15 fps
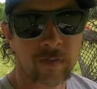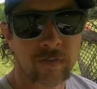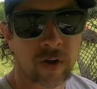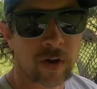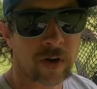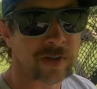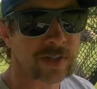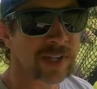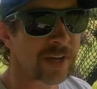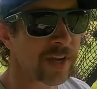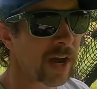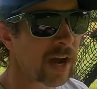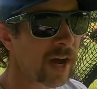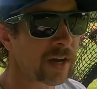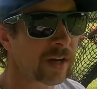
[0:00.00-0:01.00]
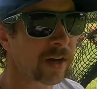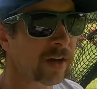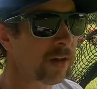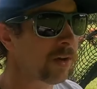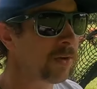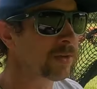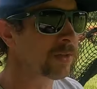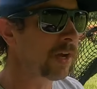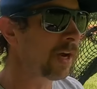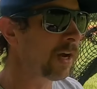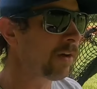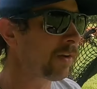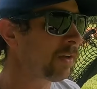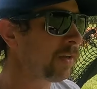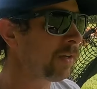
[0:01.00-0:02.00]
Vols did not close
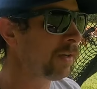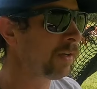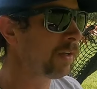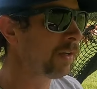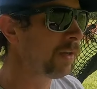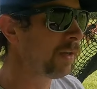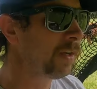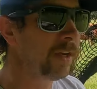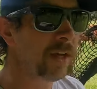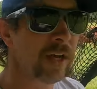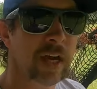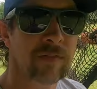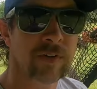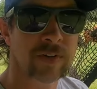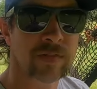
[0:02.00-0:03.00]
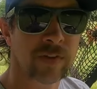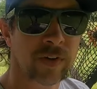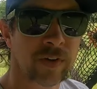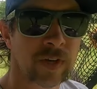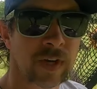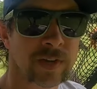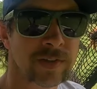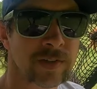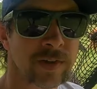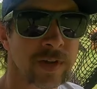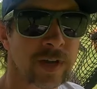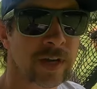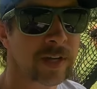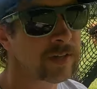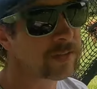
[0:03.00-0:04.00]
out Evansville yesterday,